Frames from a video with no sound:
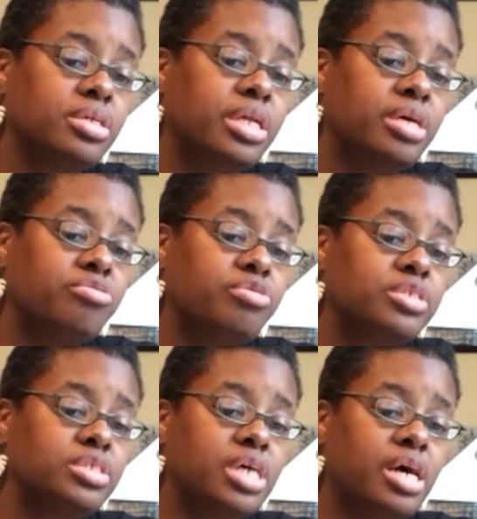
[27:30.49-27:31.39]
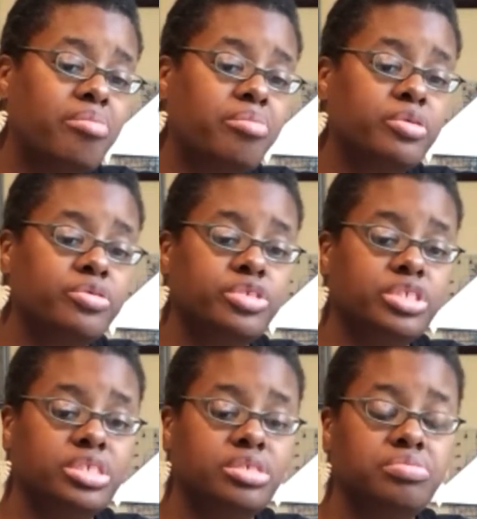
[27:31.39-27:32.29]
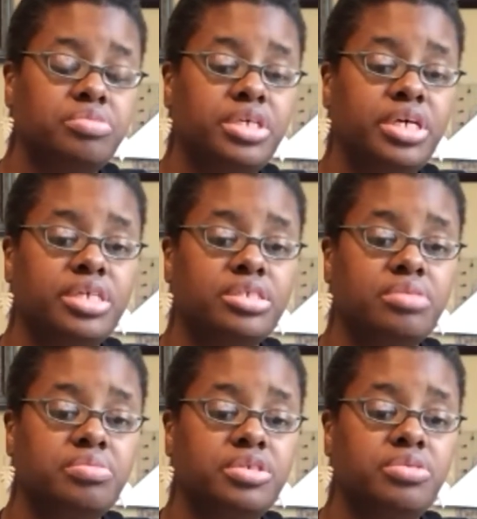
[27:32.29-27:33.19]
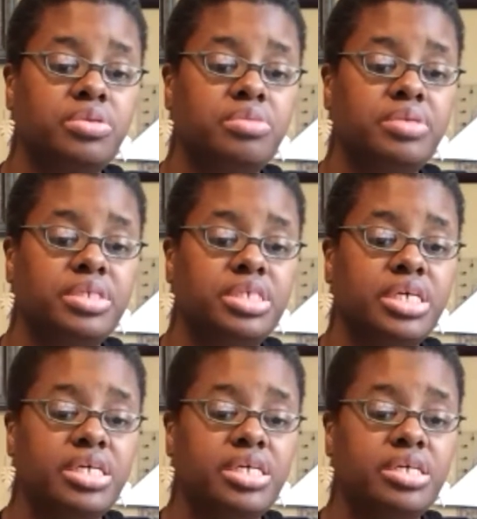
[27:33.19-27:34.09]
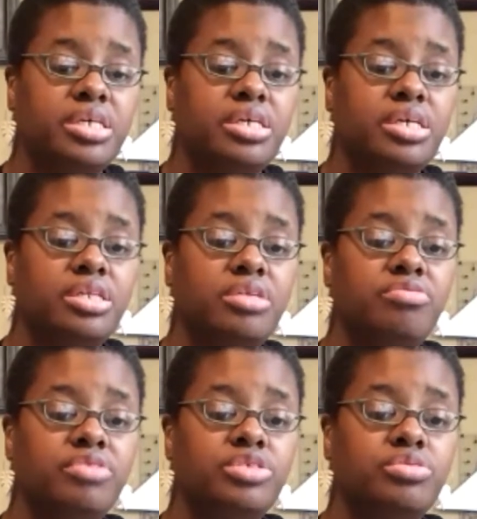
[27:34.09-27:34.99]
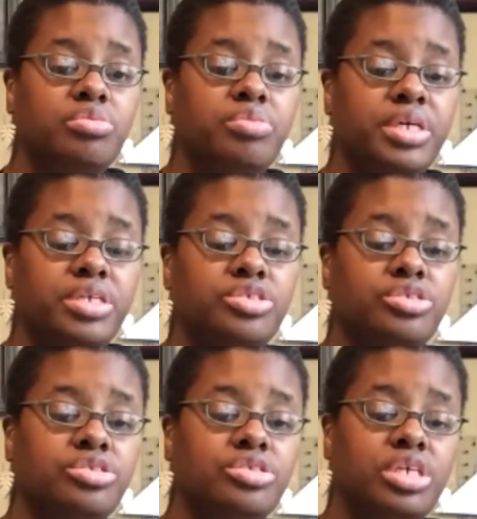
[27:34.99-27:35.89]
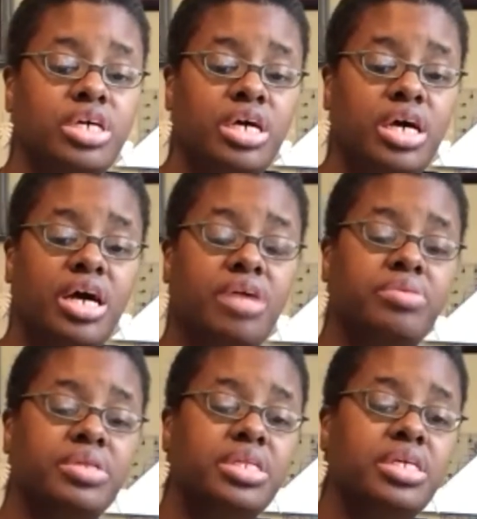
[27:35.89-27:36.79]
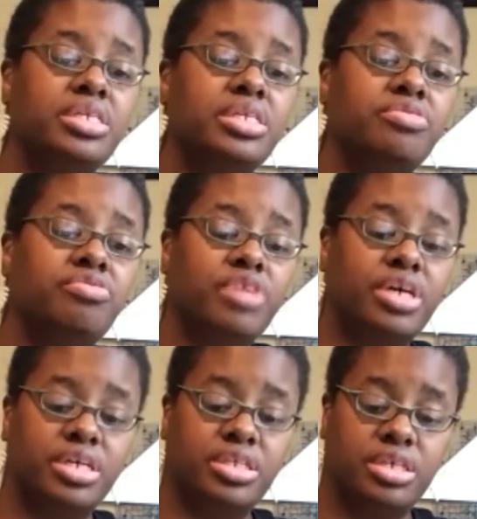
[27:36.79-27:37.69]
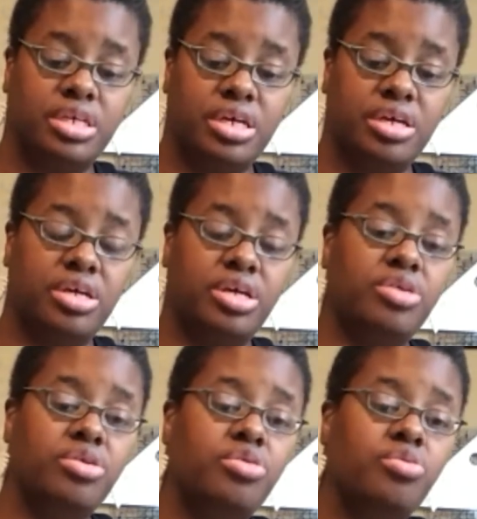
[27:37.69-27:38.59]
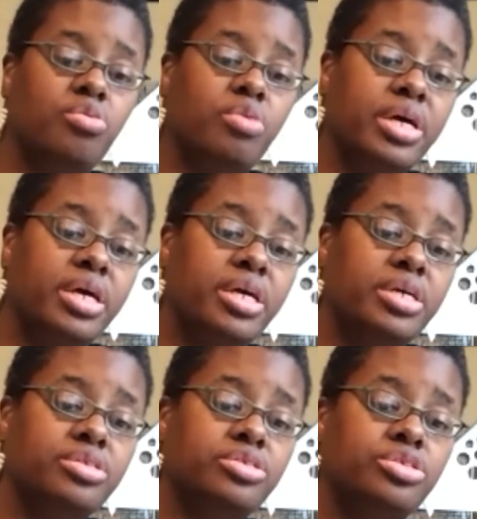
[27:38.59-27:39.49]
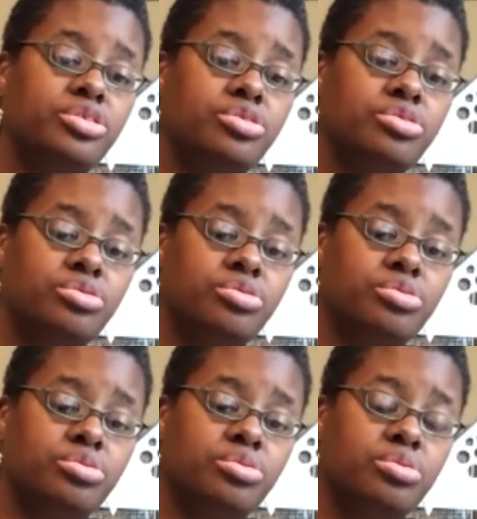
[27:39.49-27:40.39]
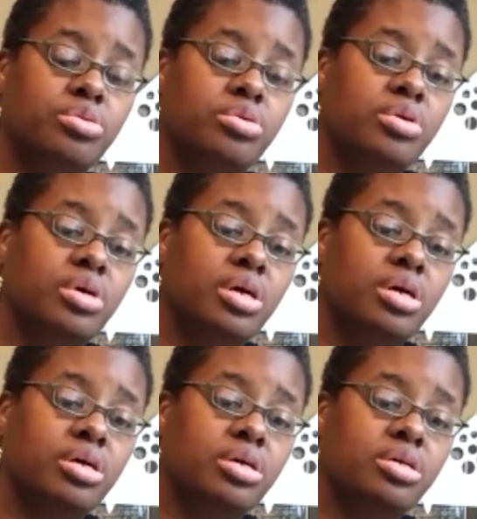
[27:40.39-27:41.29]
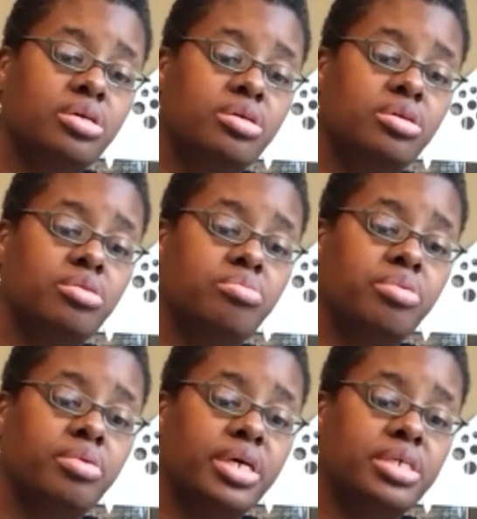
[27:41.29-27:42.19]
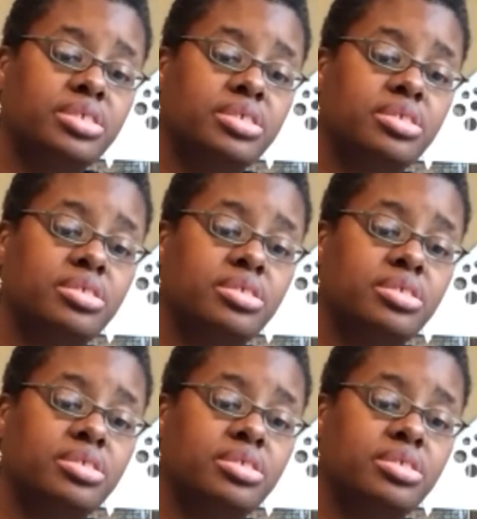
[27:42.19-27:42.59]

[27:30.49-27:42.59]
Now for stop motion, because I would be taking individual pictures, I would need to find a way to compress